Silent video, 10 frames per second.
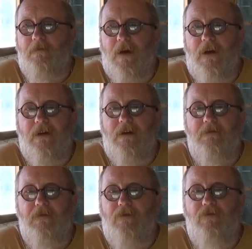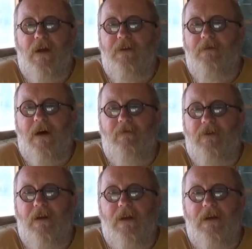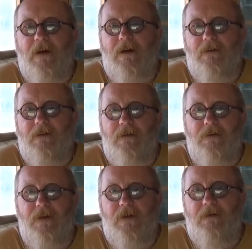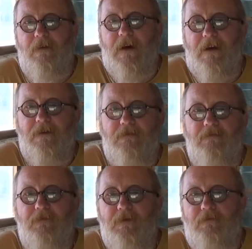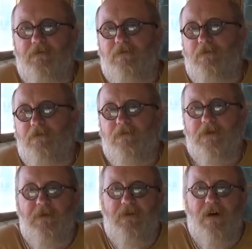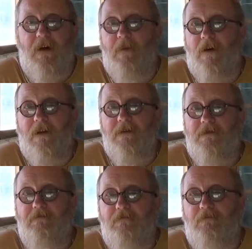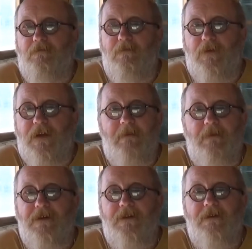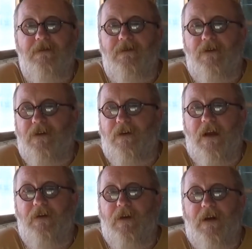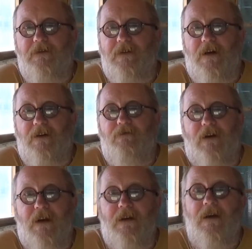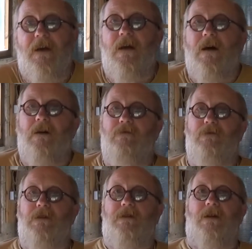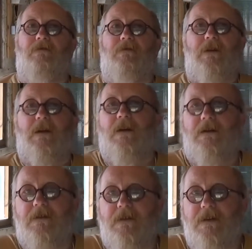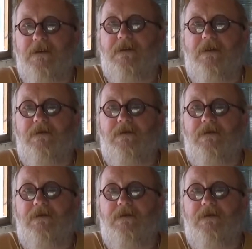Any of them, I've read them avidly. About the Spitfire pilots, dam busters, and anyone else that I could find. I've always done it for years and years, since I